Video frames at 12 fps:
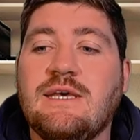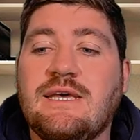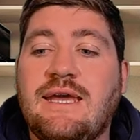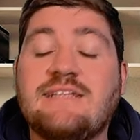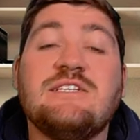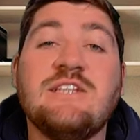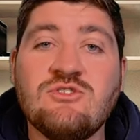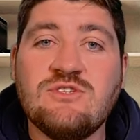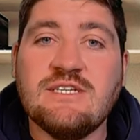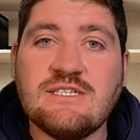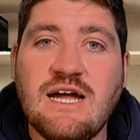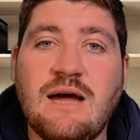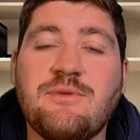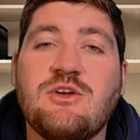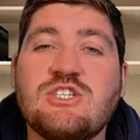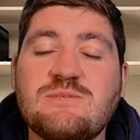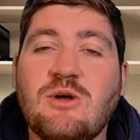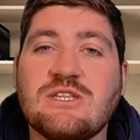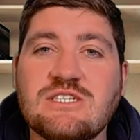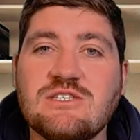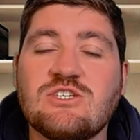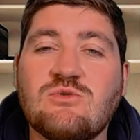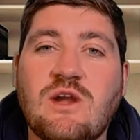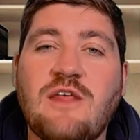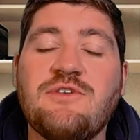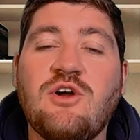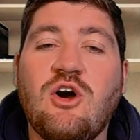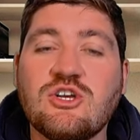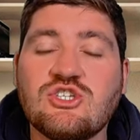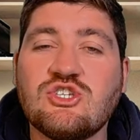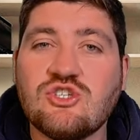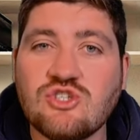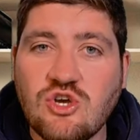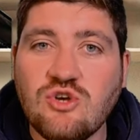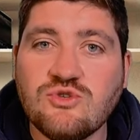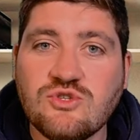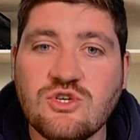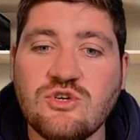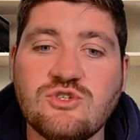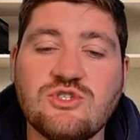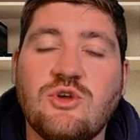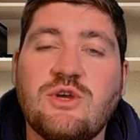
it's an interesting time because spots in the squad, I think, are so, so, so